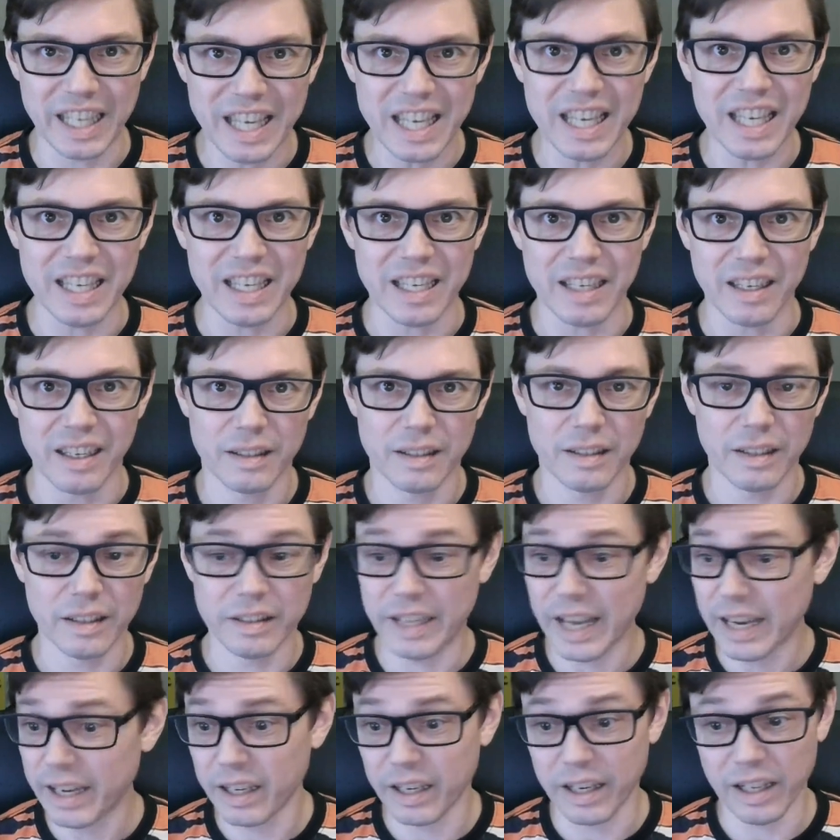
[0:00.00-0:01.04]
E. The
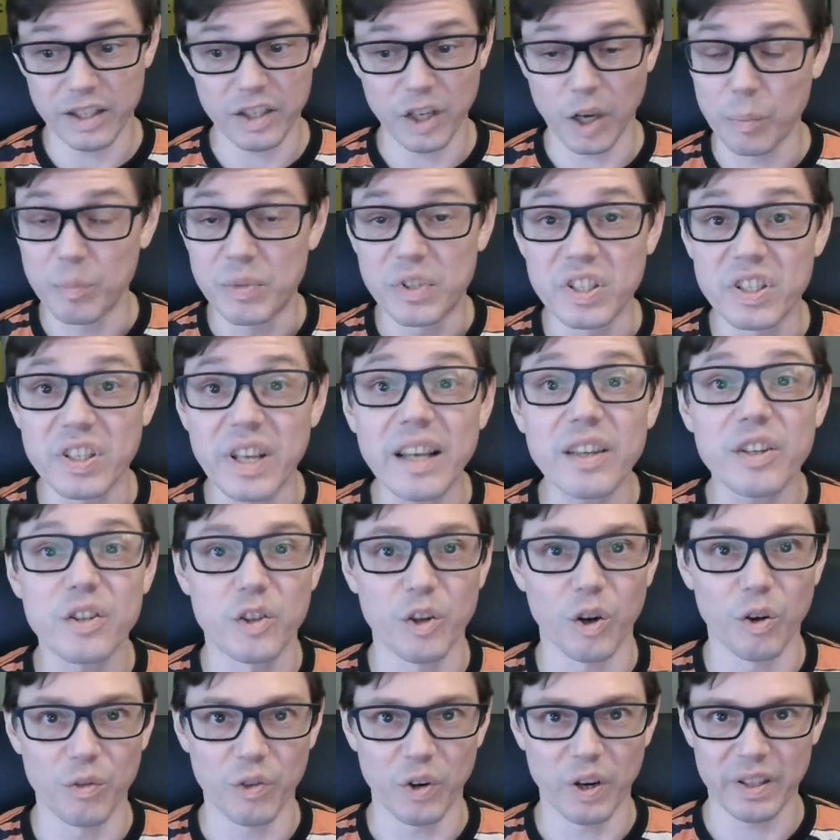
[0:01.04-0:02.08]
decadents obsessed
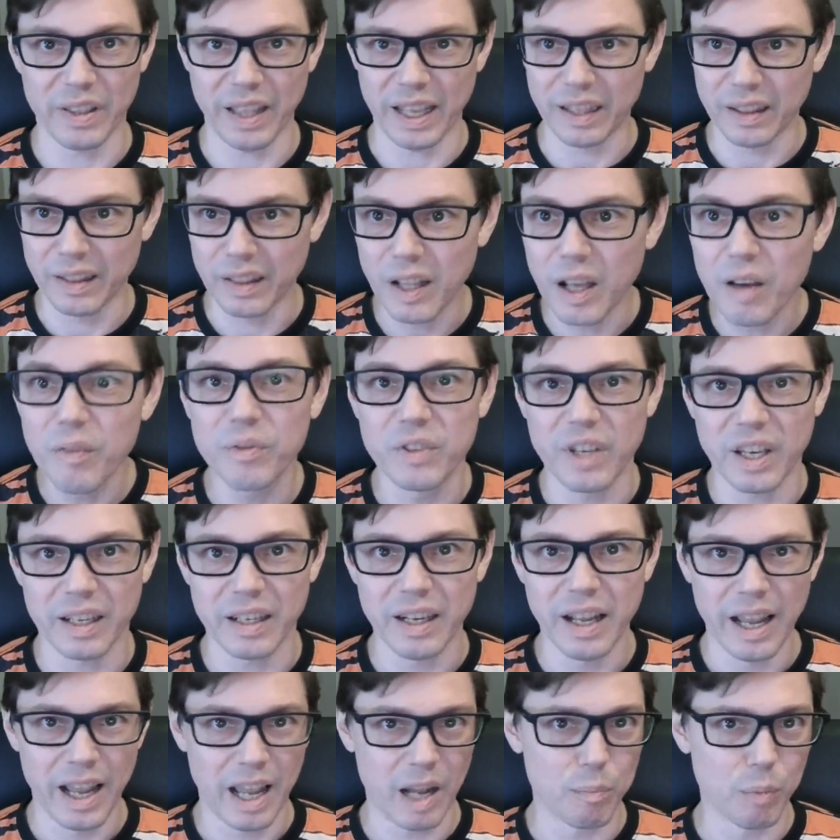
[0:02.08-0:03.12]
over it, they loved
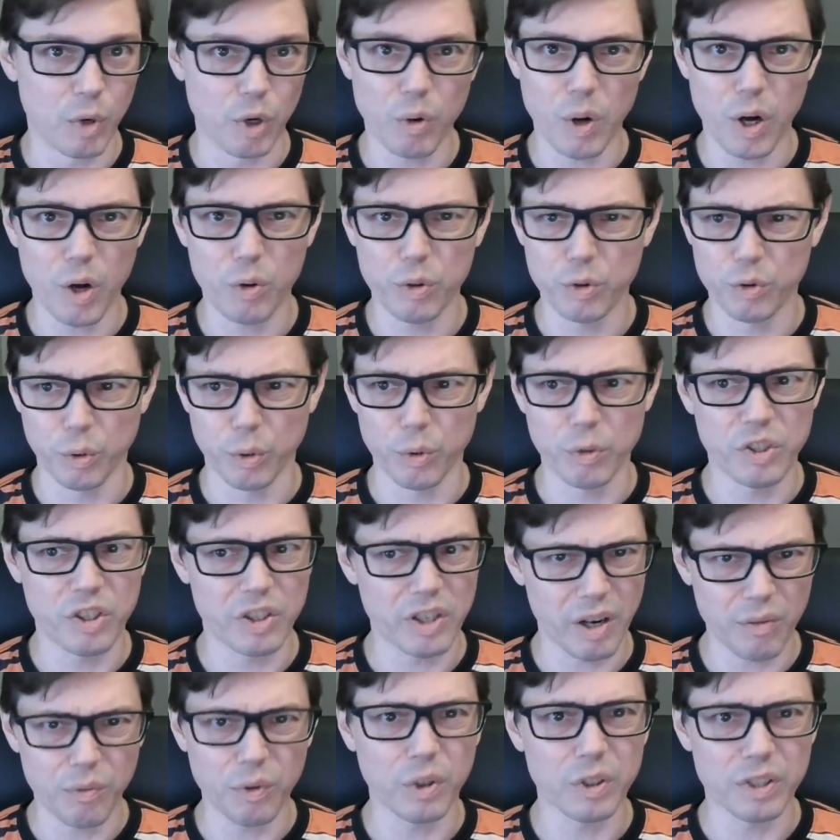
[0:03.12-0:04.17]
it, and Moreau drew
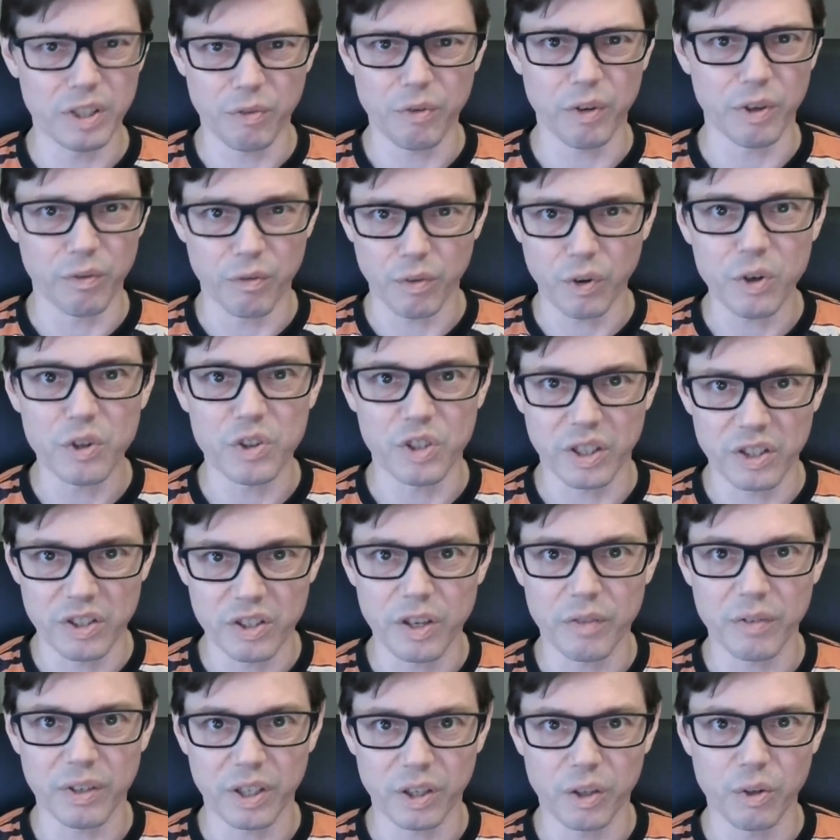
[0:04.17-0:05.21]
several different versions
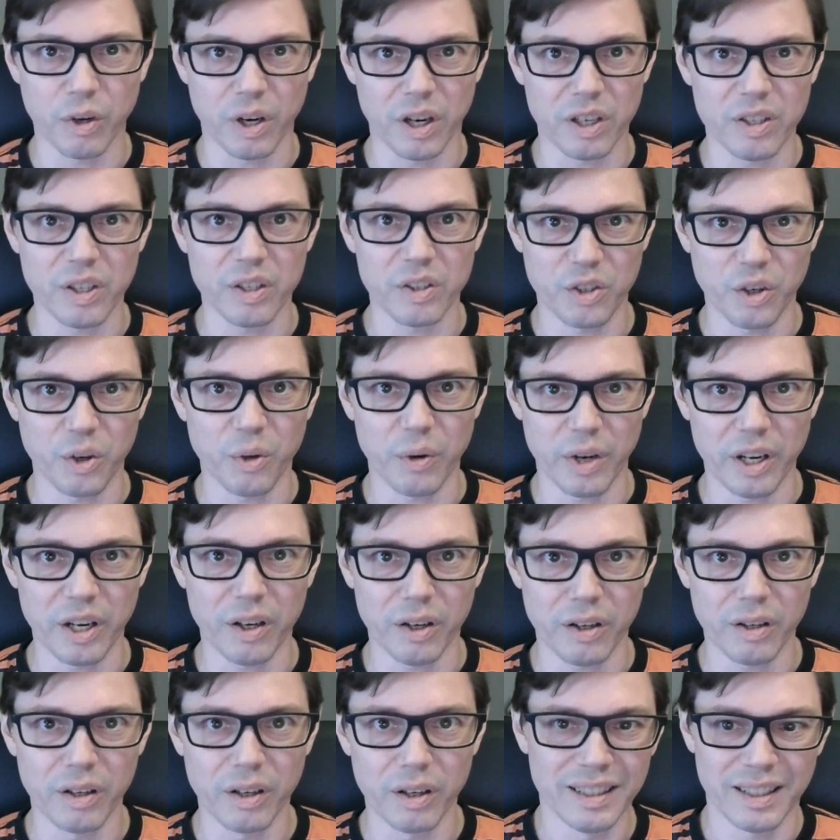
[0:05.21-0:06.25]
of it across his
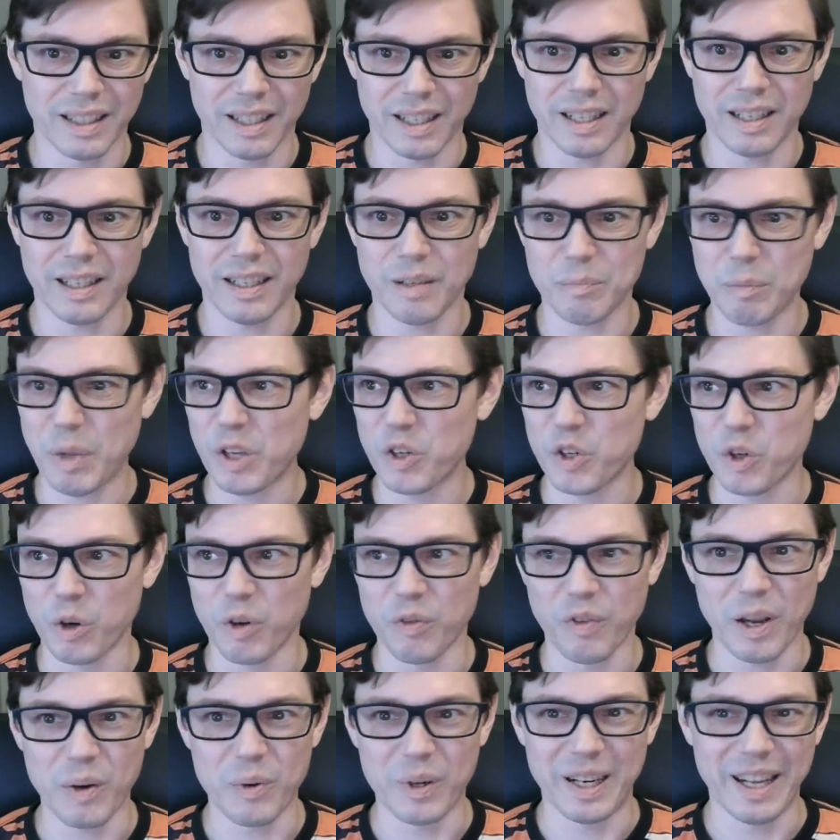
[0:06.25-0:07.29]
career. I'm not sure
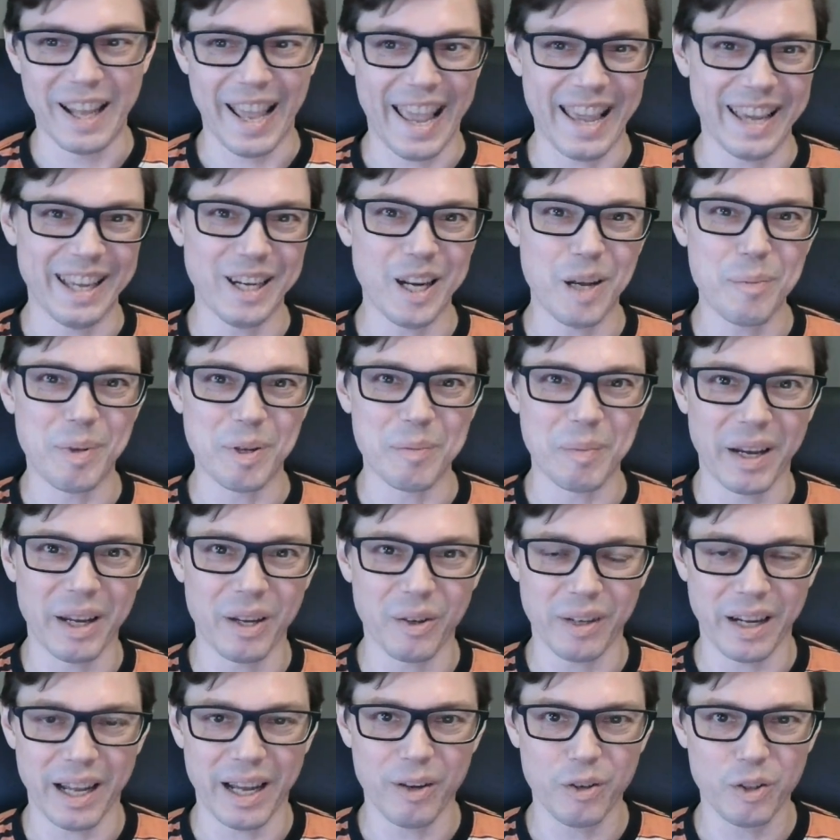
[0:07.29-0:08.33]
if I would hang it up in my
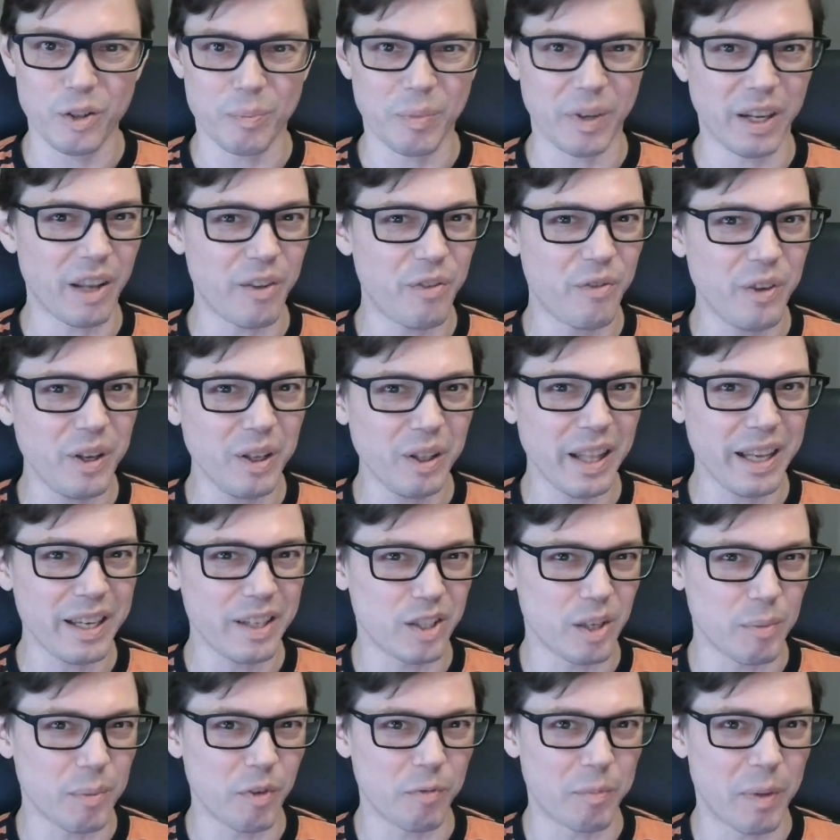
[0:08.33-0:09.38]
own house, but I feel like
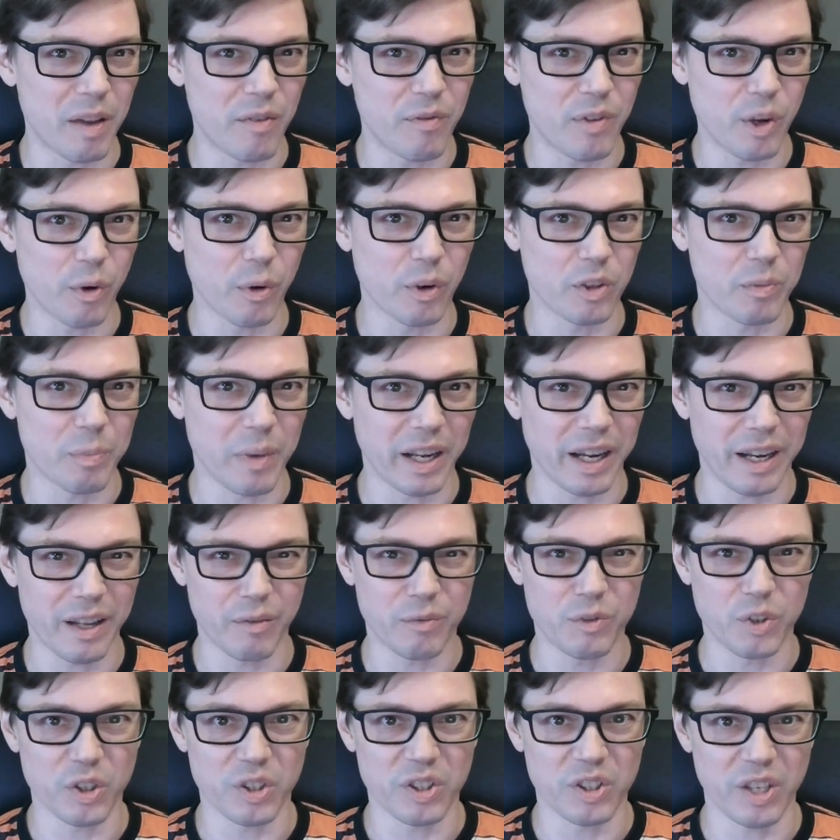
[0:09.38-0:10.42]
some of my viewers might
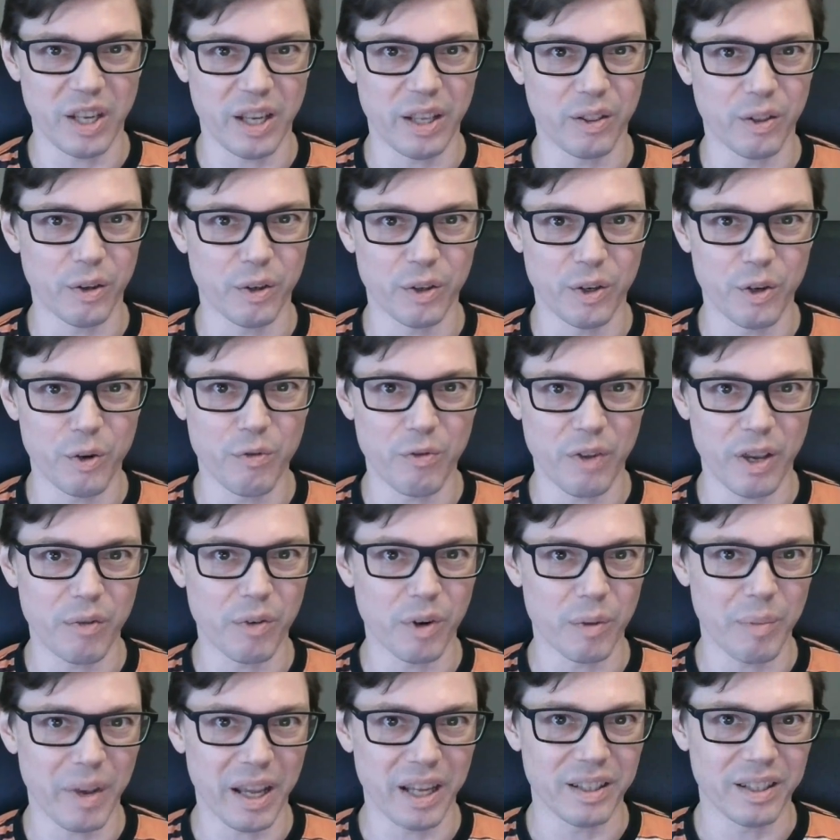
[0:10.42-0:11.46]
have just seen their new
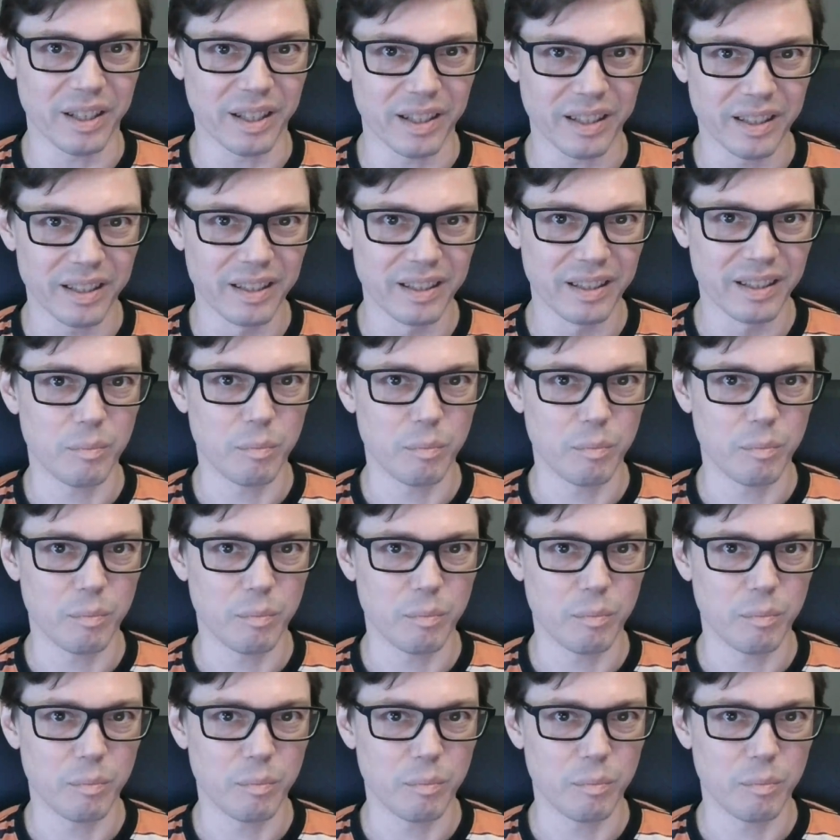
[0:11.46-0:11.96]
favorite painting.